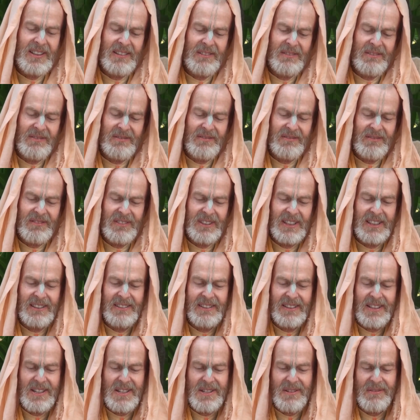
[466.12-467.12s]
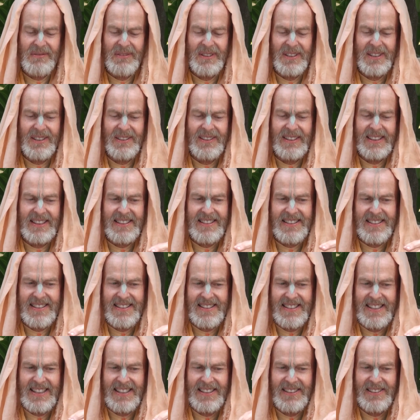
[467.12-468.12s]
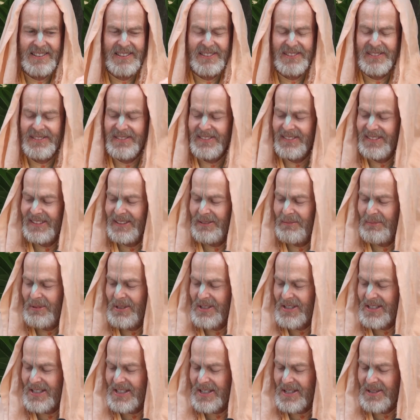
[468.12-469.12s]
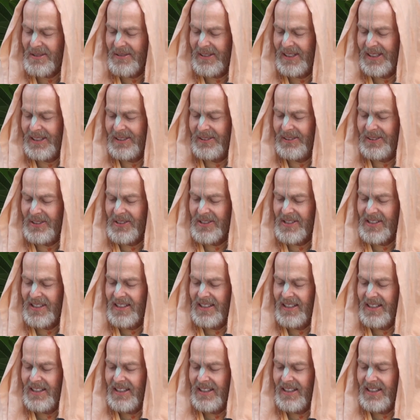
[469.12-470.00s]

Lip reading: the Radharani's feet are like tender hibiscus flowers.